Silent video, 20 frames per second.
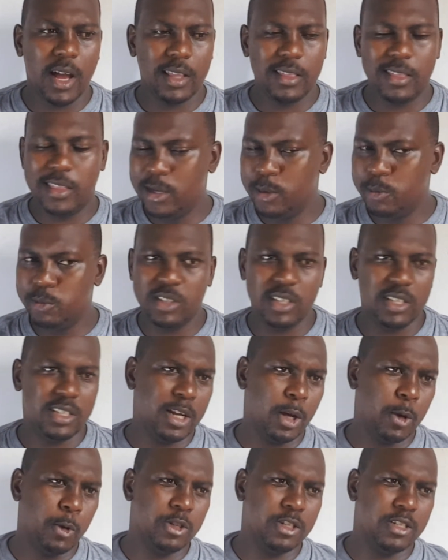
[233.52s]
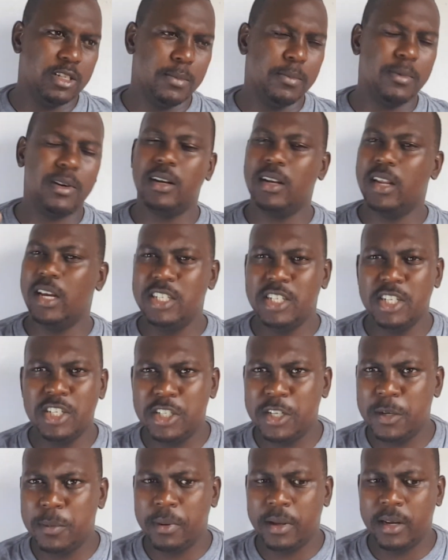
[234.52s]
themes. He tackled some
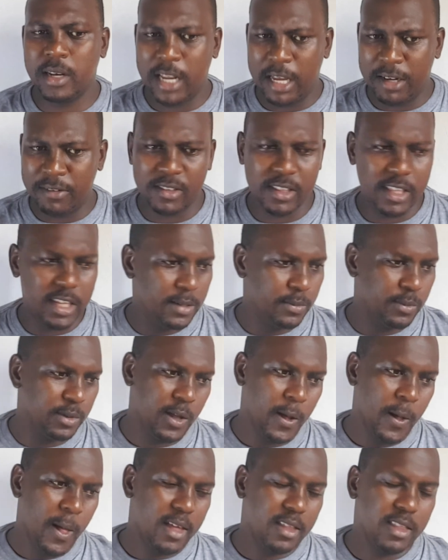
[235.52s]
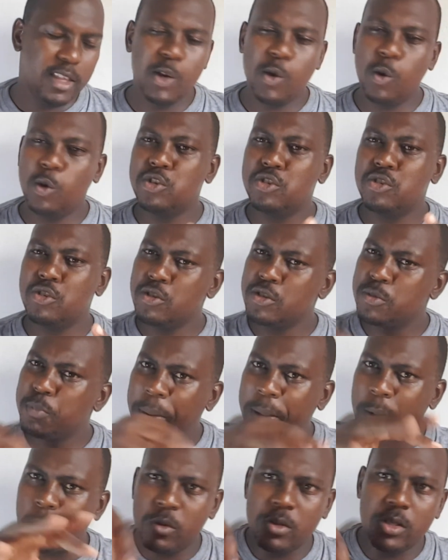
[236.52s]
relationship and love themes. Then he also
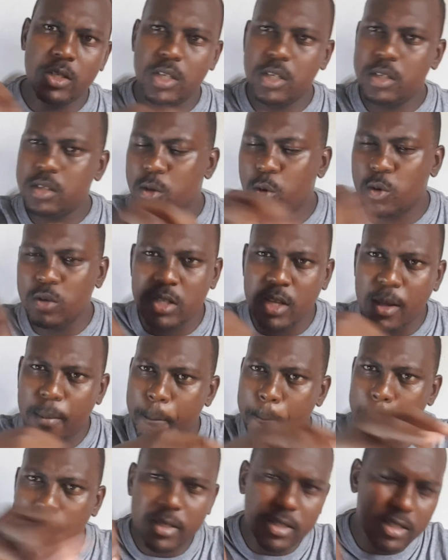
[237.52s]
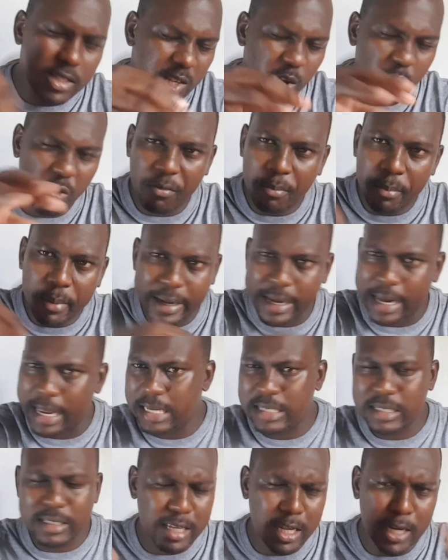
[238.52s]
sprinkled in some
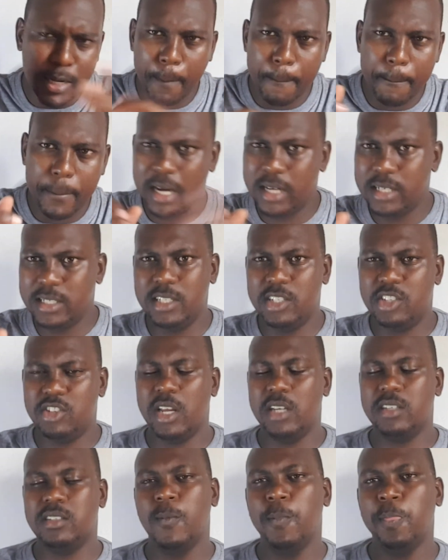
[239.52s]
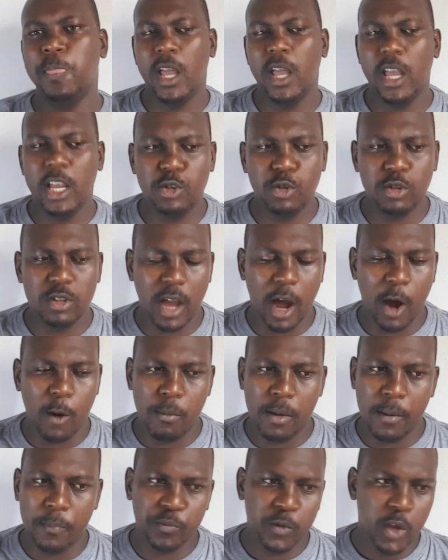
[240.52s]
self-praise and party tracks into the
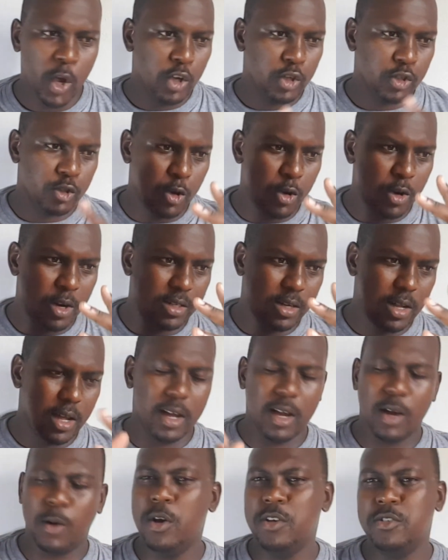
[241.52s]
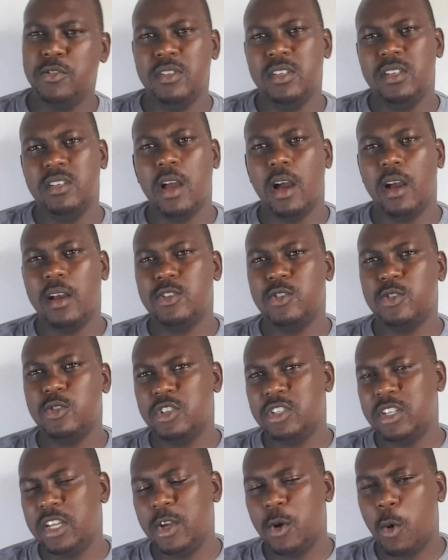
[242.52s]
album. So you're not going to the
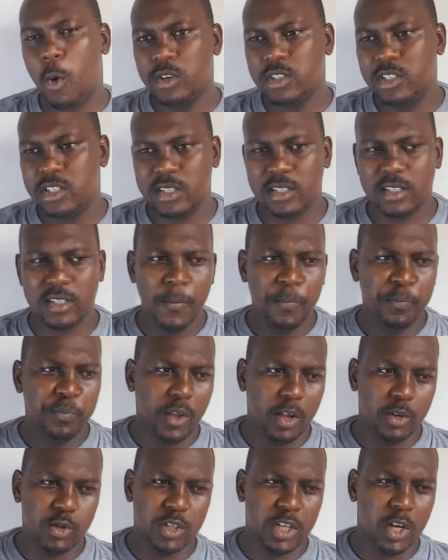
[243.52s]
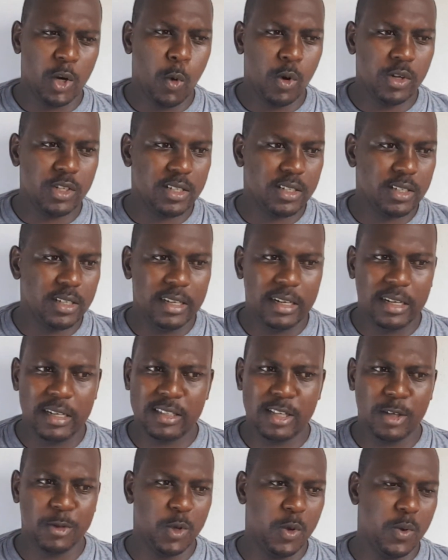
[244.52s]
socially conscious lyrics
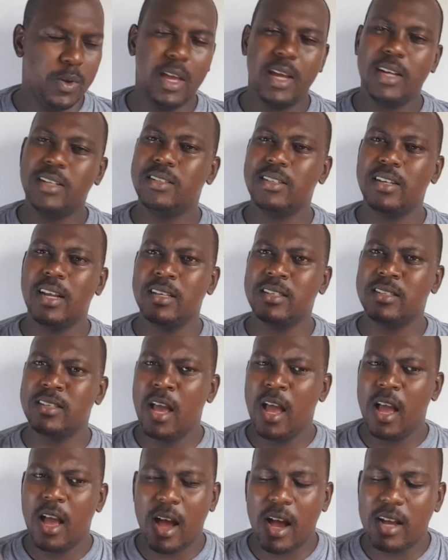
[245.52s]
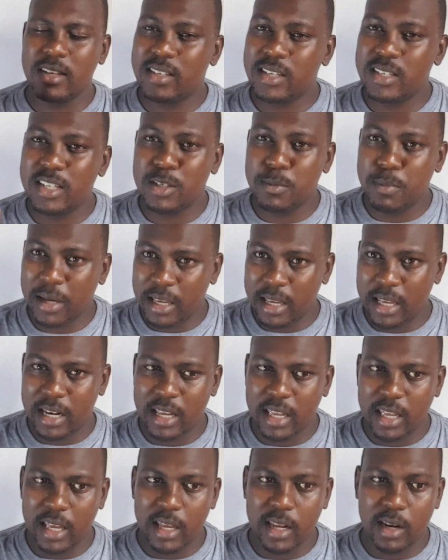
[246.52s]
there. So you get tracks such as
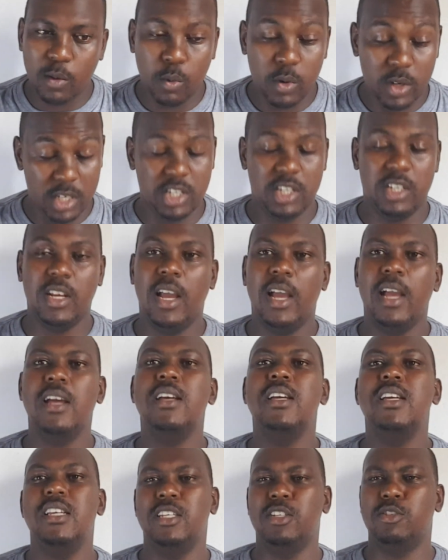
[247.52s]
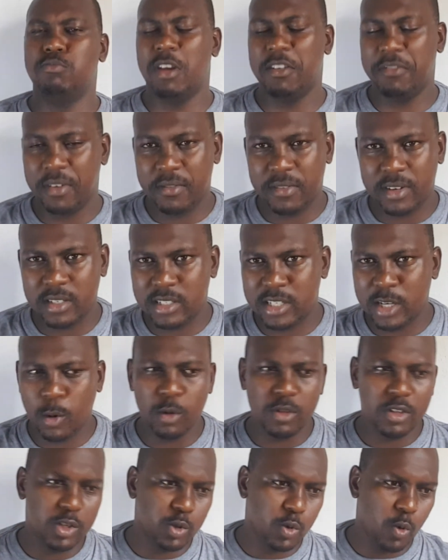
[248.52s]
Mangerengere, which is my favorite track on
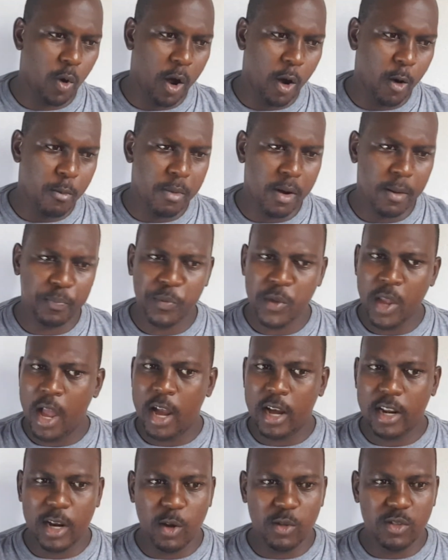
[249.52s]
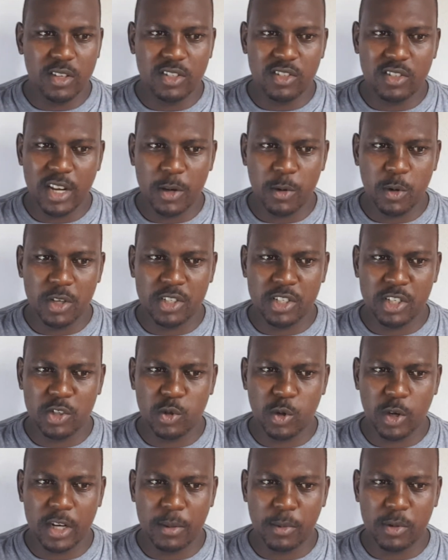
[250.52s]
this whole album. Now on this track, is just
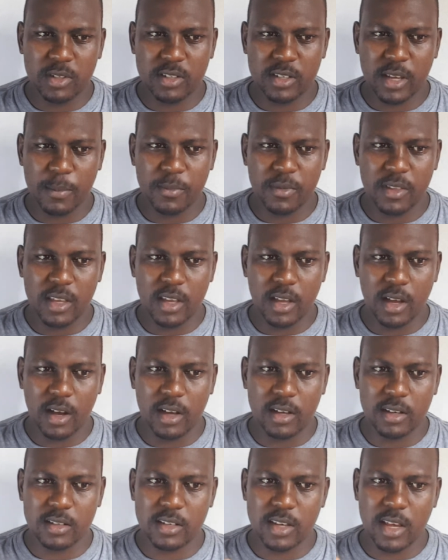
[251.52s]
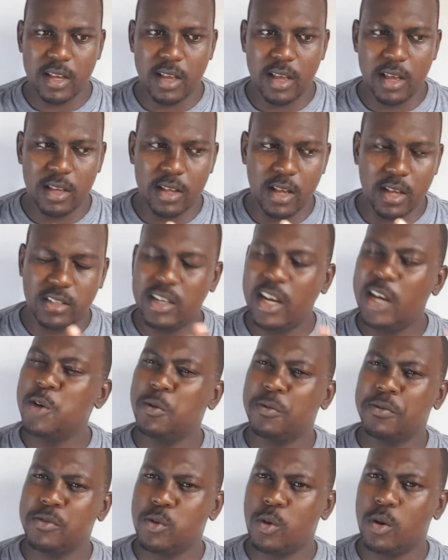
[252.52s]
talking about something as a chain of
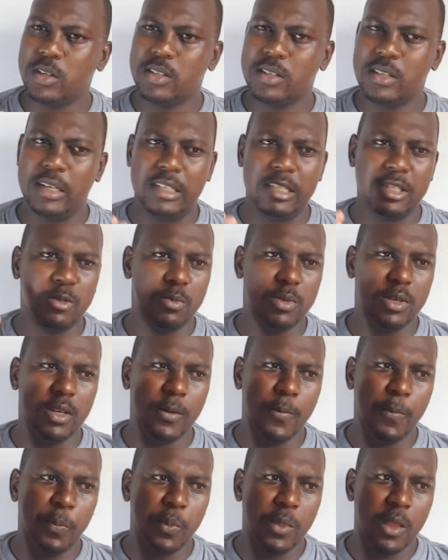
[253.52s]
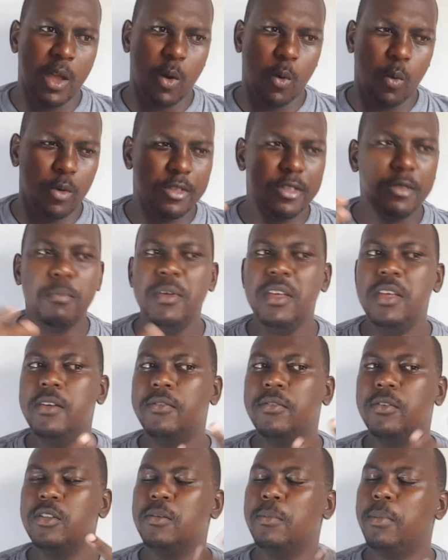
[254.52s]
thought that has been with me
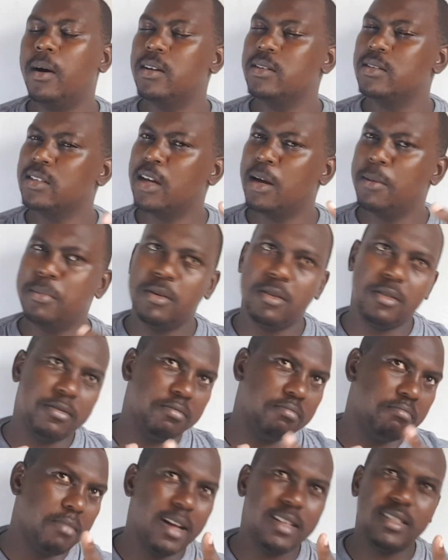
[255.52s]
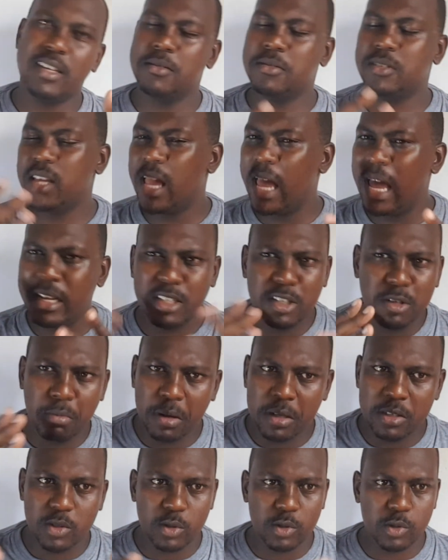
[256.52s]
for the past couple of months. I'd say 18
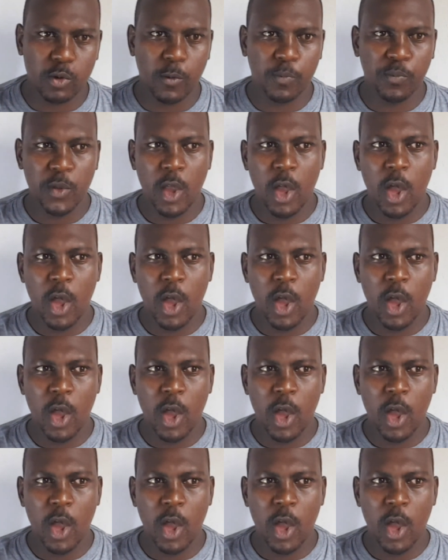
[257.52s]
months or so.